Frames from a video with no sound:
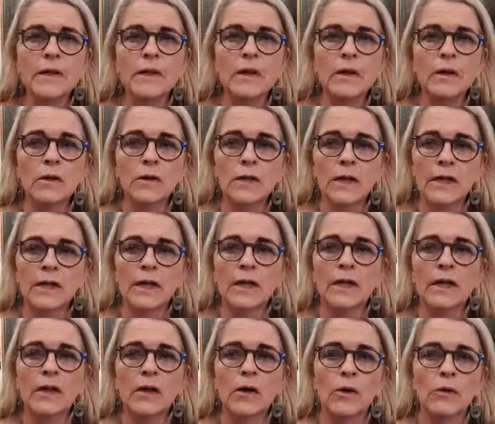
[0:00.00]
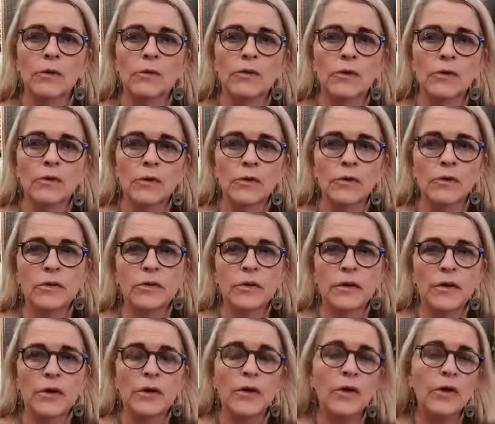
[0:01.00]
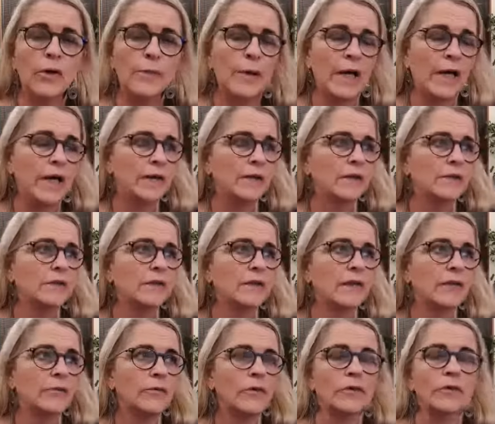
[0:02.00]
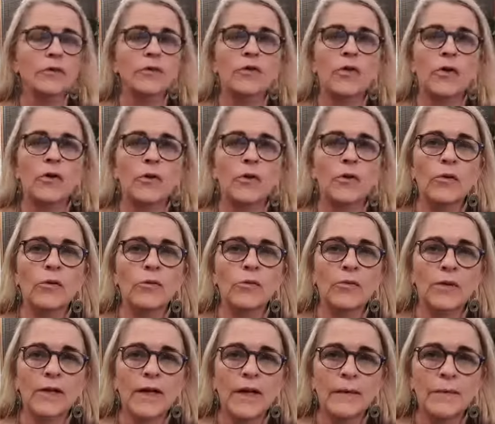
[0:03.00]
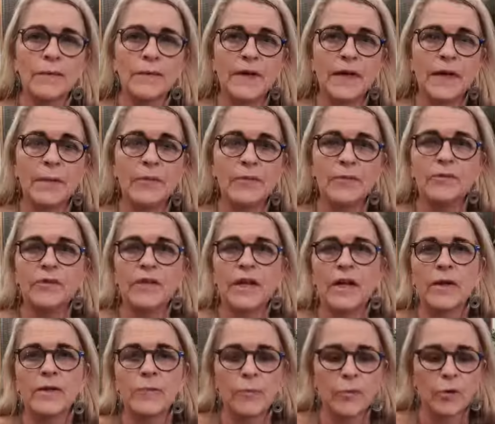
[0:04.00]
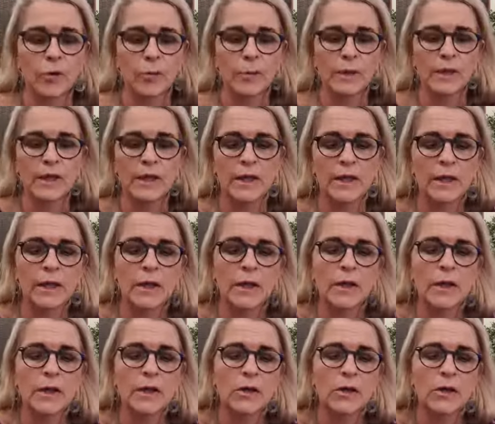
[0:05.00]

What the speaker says: then you can go into her parents and what was going on for them. They probably, you